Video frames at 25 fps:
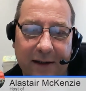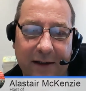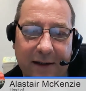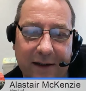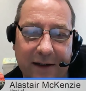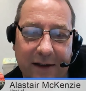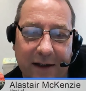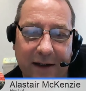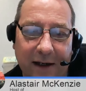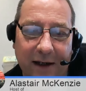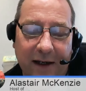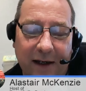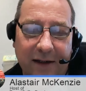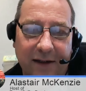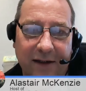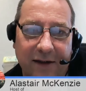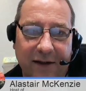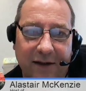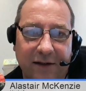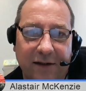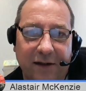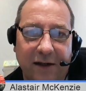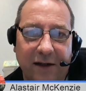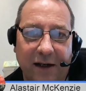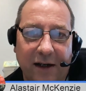
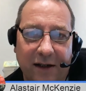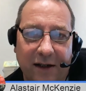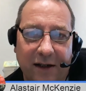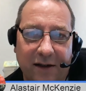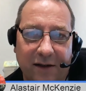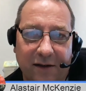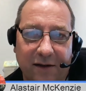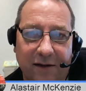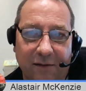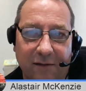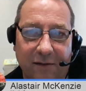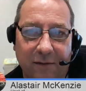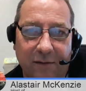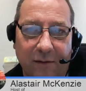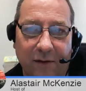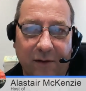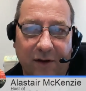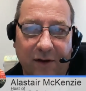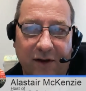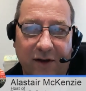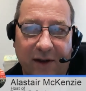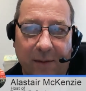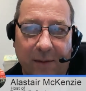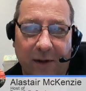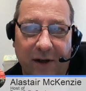it's
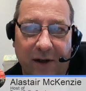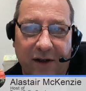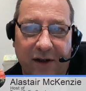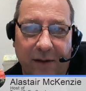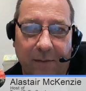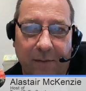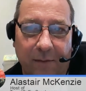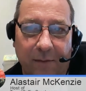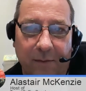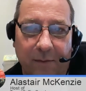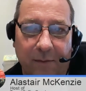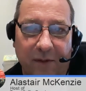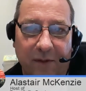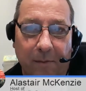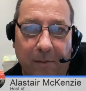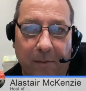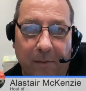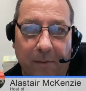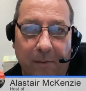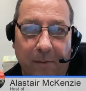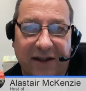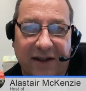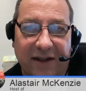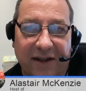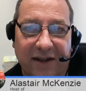simply to
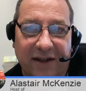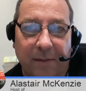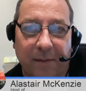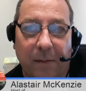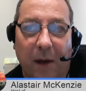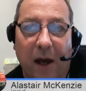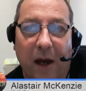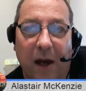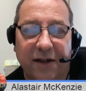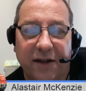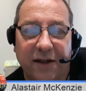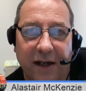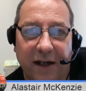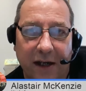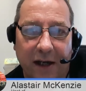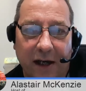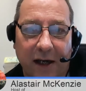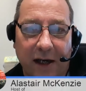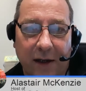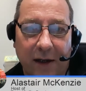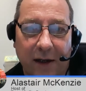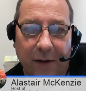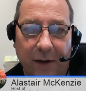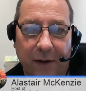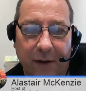maximize
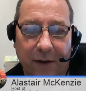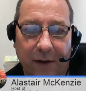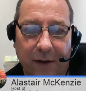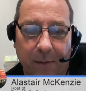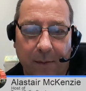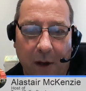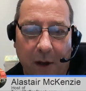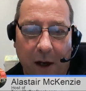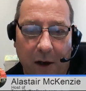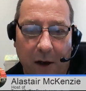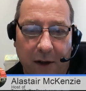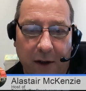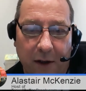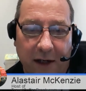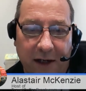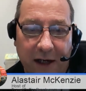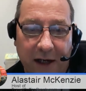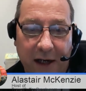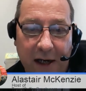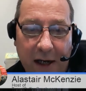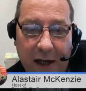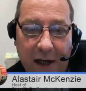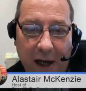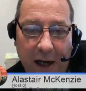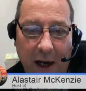the
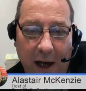market.